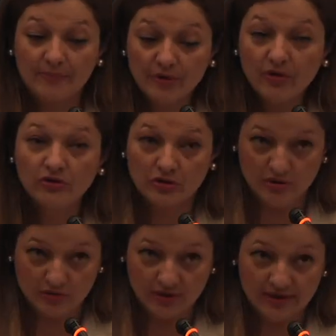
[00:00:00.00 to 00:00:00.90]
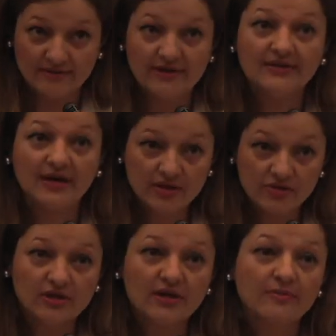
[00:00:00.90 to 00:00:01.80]
protocol that
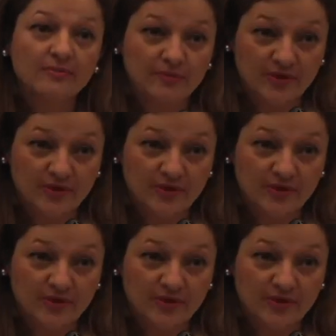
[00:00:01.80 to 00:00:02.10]
actually